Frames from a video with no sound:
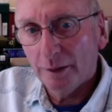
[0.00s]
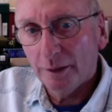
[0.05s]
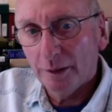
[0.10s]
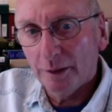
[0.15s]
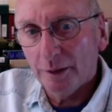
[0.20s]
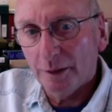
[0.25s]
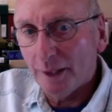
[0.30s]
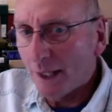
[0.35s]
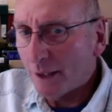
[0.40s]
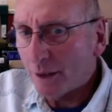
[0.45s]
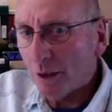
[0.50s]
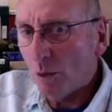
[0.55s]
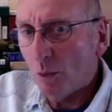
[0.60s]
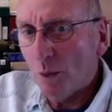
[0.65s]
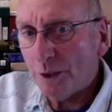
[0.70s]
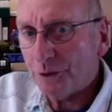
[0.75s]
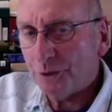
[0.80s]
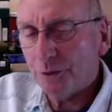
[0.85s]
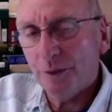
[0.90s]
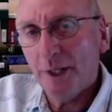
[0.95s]
not our
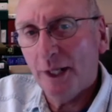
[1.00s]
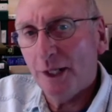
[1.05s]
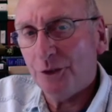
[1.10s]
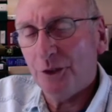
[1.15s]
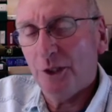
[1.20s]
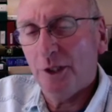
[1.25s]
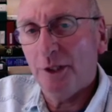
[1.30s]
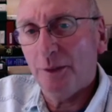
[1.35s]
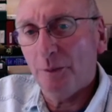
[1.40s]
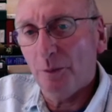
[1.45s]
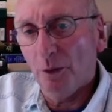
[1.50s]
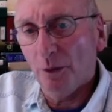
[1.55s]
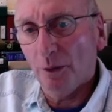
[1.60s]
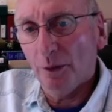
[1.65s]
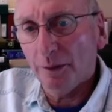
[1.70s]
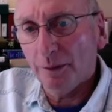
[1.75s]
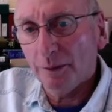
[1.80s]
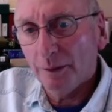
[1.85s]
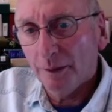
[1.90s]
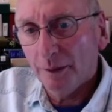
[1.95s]
western edge anymore.
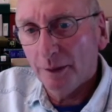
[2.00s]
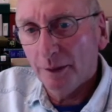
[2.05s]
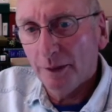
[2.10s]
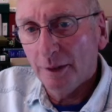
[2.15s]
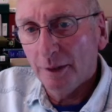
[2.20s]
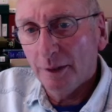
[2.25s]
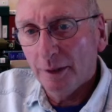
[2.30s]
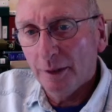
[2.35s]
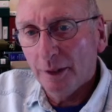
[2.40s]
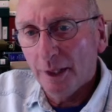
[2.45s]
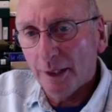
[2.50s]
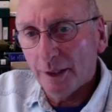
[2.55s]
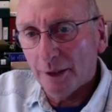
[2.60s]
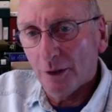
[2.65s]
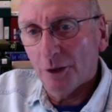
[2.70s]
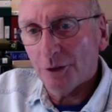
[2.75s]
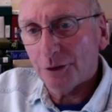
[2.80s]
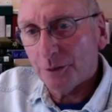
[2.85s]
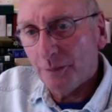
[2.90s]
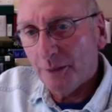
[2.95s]
And it
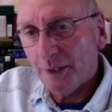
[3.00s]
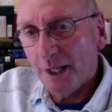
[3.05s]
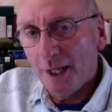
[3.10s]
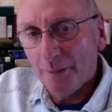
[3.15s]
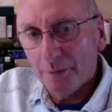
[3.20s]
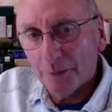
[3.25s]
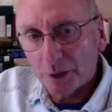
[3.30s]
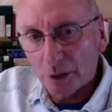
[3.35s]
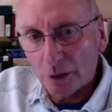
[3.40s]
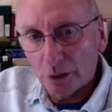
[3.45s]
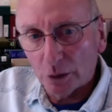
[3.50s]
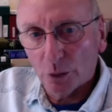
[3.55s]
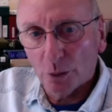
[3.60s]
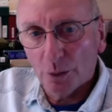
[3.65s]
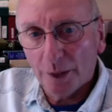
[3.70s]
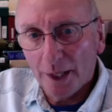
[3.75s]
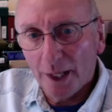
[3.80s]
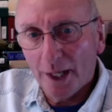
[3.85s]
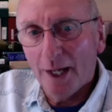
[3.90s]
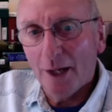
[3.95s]
also became an
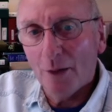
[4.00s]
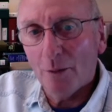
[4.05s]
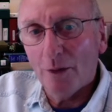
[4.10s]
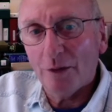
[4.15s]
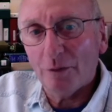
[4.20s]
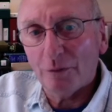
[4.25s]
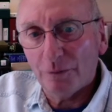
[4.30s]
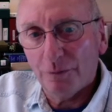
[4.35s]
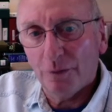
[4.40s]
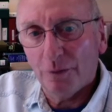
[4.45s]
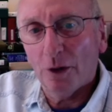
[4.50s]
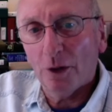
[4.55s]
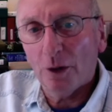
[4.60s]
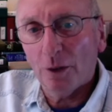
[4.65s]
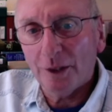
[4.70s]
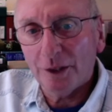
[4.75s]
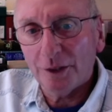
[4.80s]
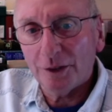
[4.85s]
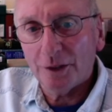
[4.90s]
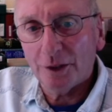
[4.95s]
alluring highway far
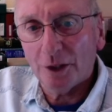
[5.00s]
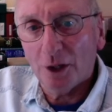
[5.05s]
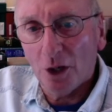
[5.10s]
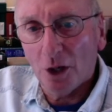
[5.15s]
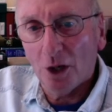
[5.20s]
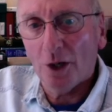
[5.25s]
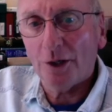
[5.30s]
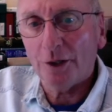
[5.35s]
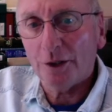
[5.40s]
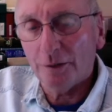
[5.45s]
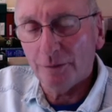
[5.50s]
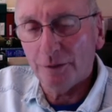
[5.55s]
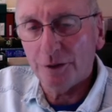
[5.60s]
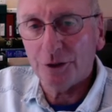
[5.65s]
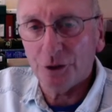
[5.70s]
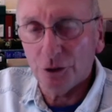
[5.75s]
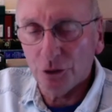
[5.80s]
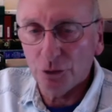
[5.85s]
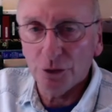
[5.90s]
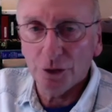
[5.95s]
into the heart of
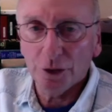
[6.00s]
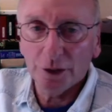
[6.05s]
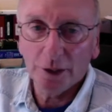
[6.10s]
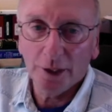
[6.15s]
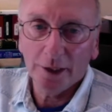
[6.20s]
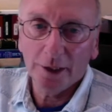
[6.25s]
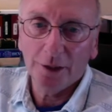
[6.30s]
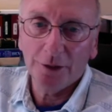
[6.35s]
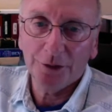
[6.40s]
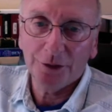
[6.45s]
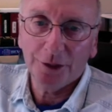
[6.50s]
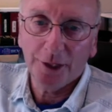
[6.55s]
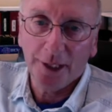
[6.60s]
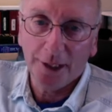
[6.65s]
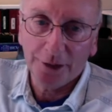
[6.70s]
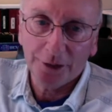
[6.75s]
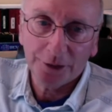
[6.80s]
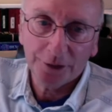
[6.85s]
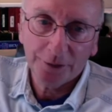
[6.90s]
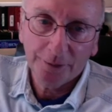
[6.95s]
this new United
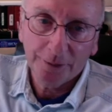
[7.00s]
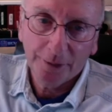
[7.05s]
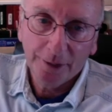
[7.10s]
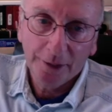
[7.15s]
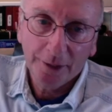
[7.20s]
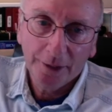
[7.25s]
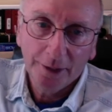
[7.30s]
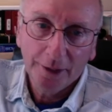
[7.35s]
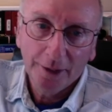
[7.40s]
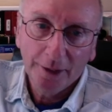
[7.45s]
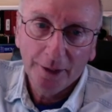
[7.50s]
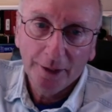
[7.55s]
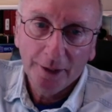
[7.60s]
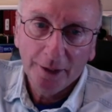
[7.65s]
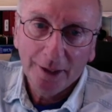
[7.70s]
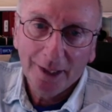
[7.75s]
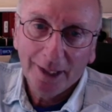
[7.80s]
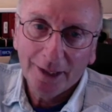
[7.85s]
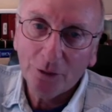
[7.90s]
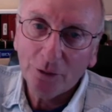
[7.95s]
States.
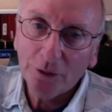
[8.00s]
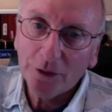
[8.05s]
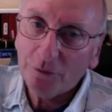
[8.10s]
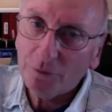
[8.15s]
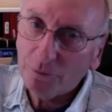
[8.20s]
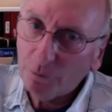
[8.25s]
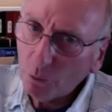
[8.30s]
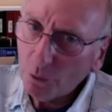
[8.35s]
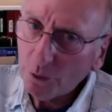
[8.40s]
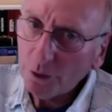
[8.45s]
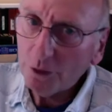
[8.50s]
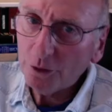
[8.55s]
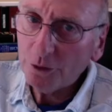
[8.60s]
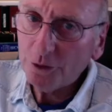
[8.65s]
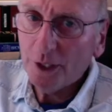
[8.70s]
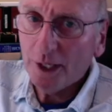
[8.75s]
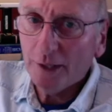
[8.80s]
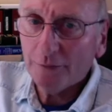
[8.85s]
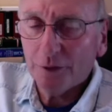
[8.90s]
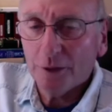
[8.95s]
And only 4 years
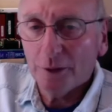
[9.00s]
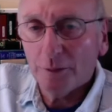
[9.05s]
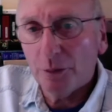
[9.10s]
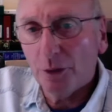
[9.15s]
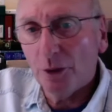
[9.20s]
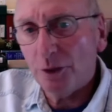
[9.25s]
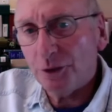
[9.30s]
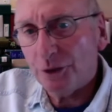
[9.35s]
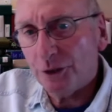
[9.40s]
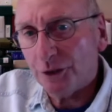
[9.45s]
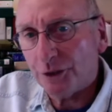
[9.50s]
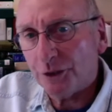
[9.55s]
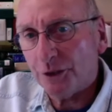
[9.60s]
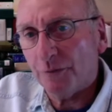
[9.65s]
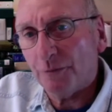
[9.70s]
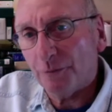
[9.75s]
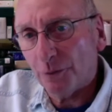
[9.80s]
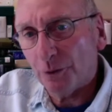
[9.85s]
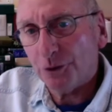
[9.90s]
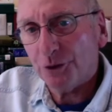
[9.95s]
after the purchase,
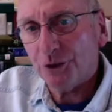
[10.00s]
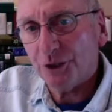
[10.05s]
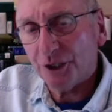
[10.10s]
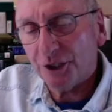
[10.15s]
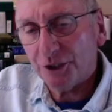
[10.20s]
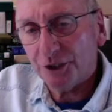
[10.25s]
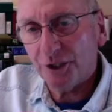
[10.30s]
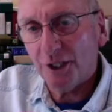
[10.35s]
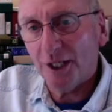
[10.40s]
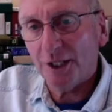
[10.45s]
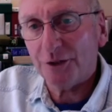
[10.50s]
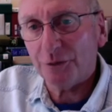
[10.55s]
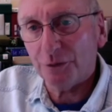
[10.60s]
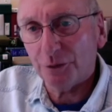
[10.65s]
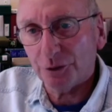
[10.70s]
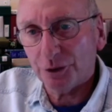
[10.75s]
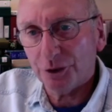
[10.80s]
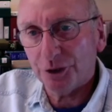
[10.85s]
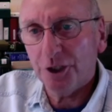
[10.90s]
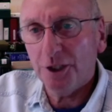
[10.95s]
the first successful
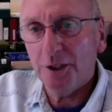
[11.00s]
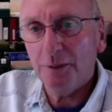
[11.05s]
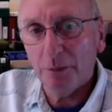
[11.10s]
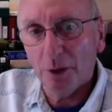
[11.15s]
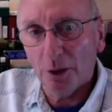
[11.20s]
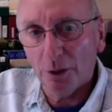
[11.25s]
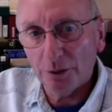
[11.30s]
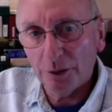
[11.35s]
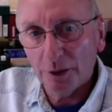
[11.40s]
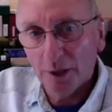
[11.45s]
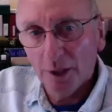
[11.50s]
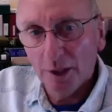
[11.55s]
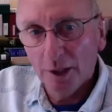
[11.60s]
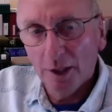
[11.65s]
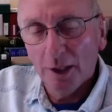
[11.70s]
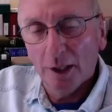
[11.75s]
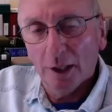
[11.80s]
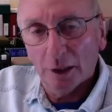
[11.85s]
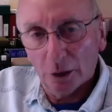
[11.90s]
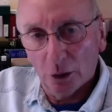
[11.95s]
steamboat,
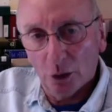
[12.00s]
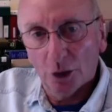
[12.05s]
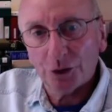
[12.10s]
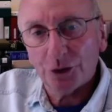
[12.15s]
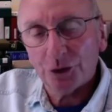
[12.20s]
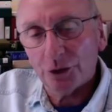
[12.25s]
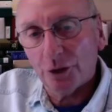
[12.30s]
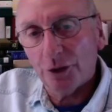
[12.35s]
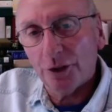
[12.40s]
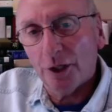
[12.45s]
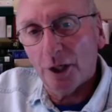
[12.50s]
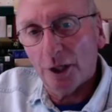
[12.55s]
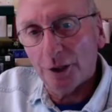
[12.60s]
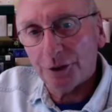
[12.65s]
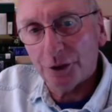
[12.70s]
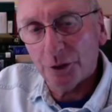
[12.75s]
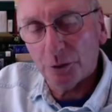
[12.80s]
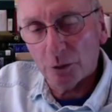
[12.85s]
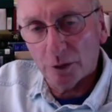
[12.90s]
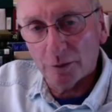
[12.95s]
launched on the
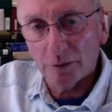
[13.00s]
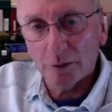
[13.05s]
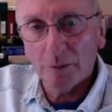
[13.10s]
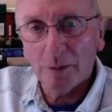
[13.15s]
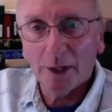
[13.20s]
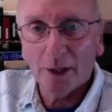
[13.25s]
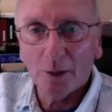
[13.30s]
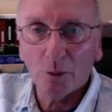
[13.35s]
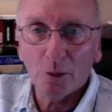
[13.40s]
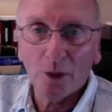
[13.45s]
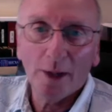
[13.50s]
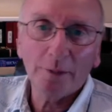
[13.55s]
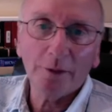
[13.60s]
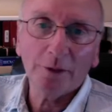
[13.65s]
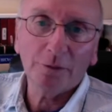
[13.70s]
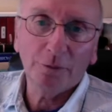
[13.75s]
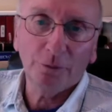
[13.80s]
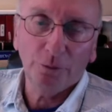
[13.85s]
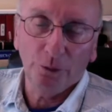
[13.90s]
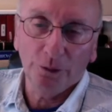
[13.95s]
Hudson River by
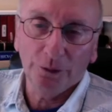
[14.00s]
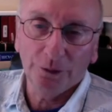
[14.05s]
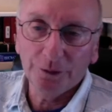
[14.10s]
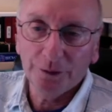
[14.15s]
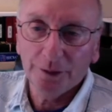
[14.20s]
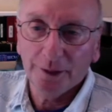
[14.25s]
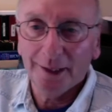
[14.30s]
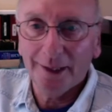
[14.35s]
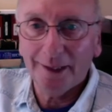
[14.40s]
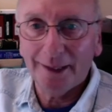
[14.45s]
Robert Fulton in